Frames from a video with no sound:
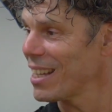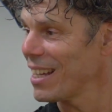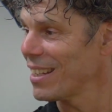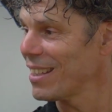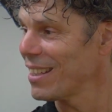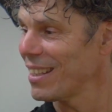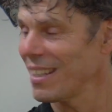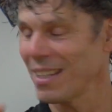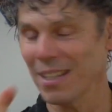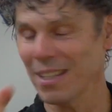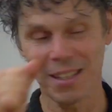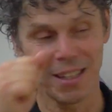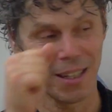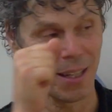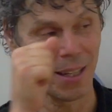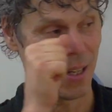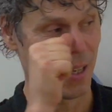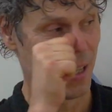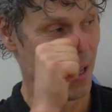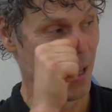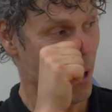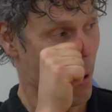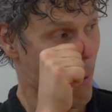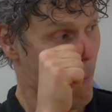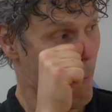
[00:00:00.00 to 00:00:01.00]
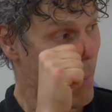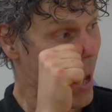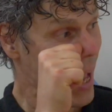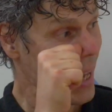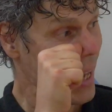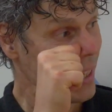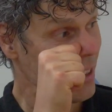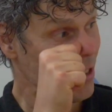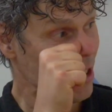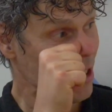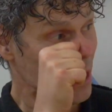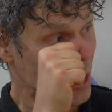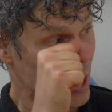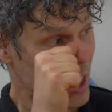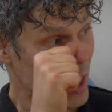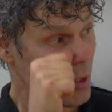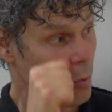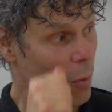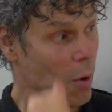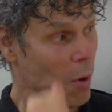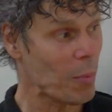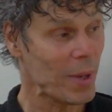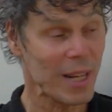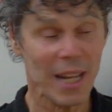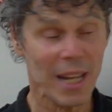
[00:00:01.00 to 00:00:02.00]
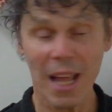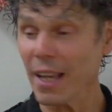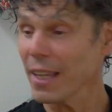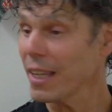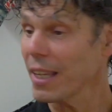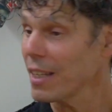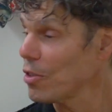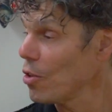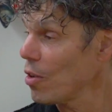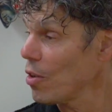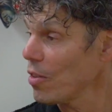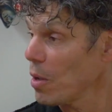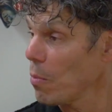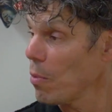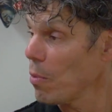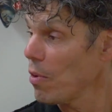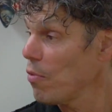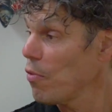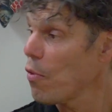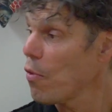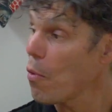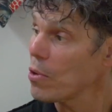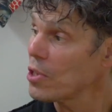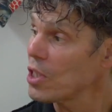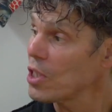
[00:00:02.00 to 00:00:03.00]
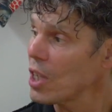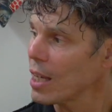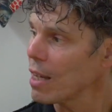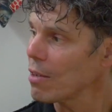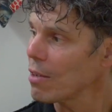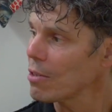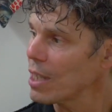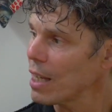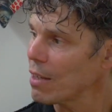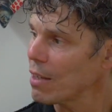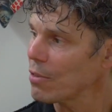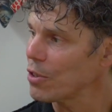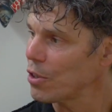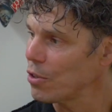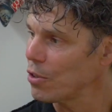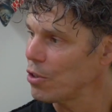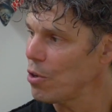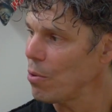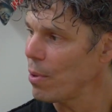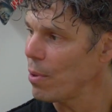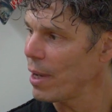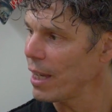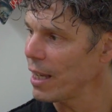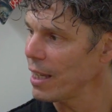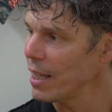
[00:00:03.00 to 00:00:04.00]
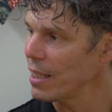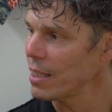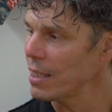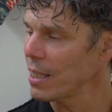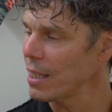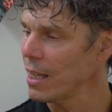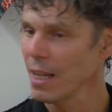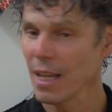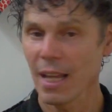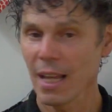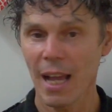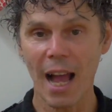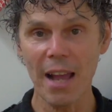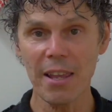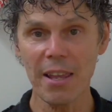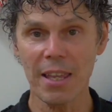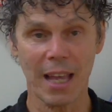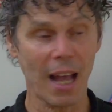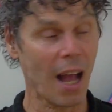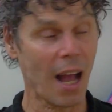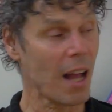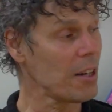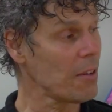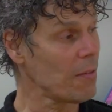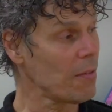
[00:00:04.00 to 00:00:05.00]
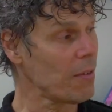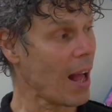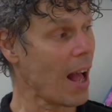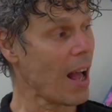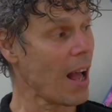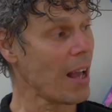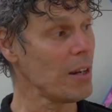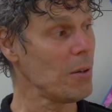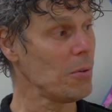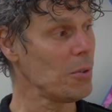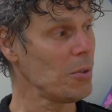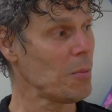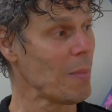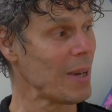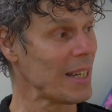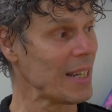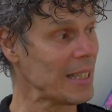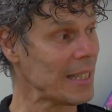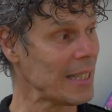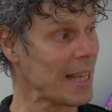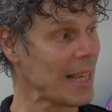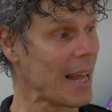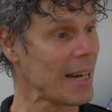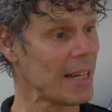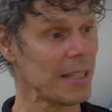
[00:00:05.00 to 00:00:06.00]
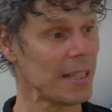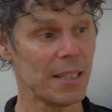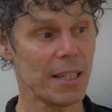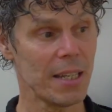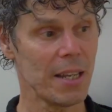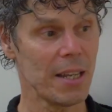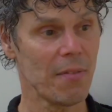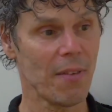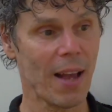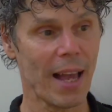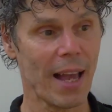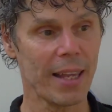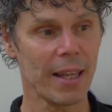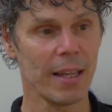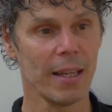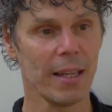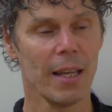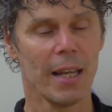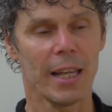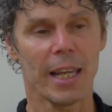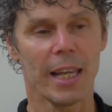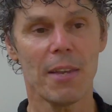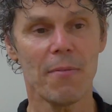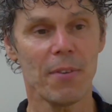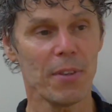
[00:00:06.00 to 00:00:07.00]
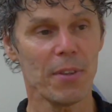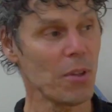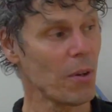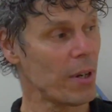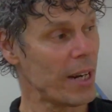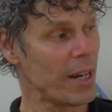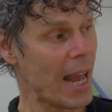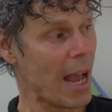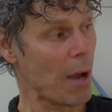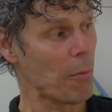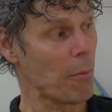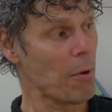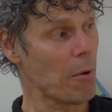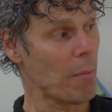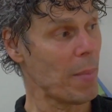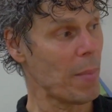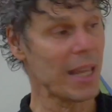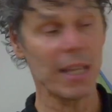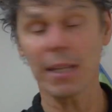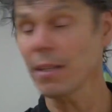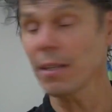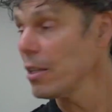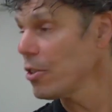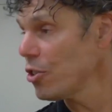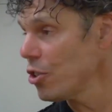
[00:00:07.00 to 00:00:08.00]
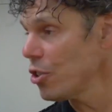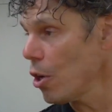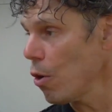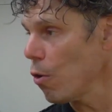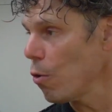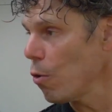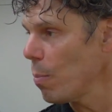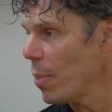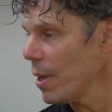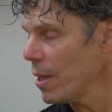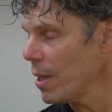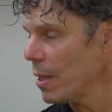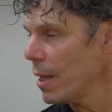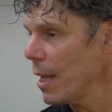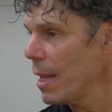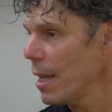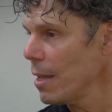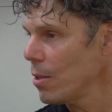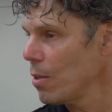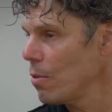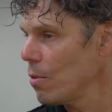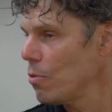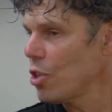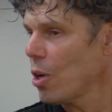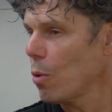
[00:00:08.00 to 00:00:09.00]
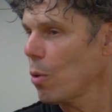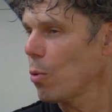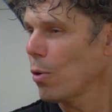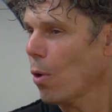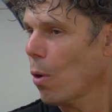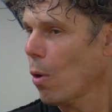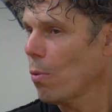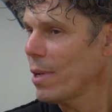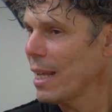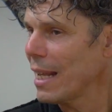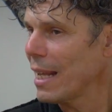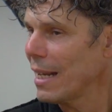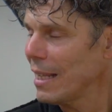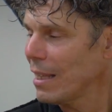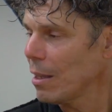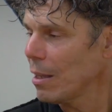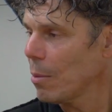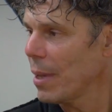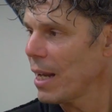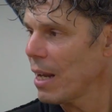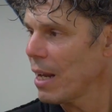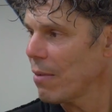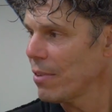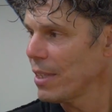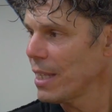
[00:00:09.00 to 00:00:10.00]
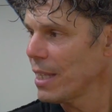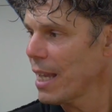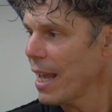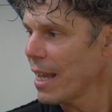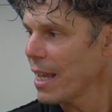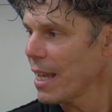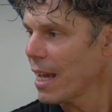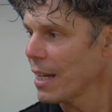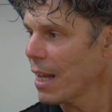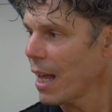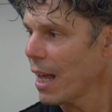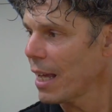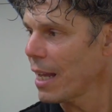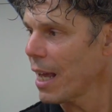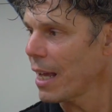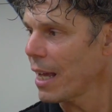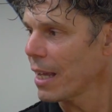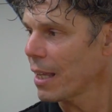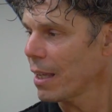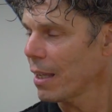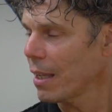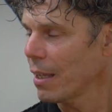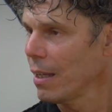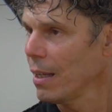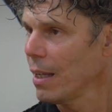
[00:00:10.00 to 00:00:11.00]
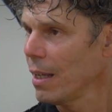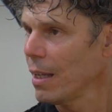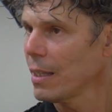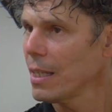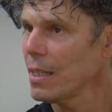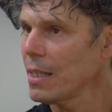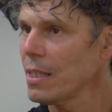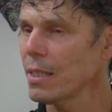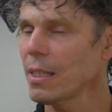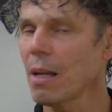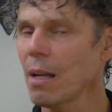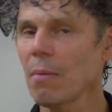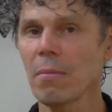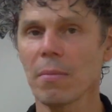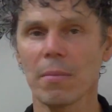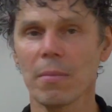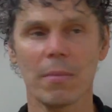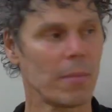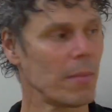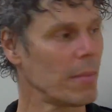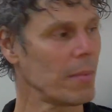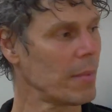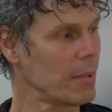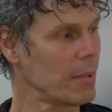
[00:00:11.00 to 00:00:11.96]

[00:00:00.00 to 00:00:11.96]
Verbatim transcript: and, uh, but it just is what we like. It's not that yeah. we're forcing ourselves to do it. It's I kind of I lose my sanity if I even though mm. now we were making the show, but it, you juggle only a little bit every day, and I like it's horrible.